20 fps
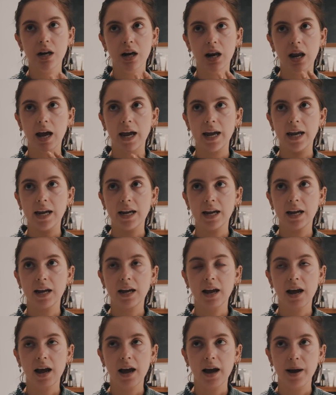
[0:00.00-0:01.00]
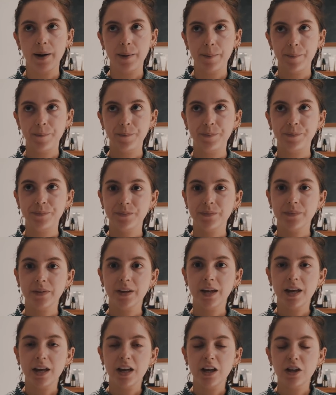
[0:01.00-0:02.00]
like um,
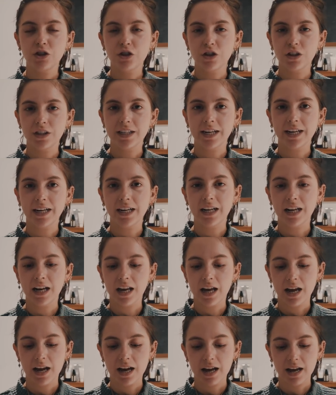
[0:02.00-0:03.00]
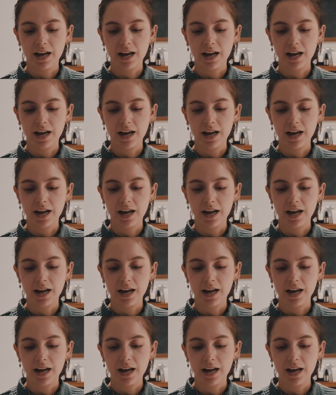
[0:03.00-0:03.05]
just little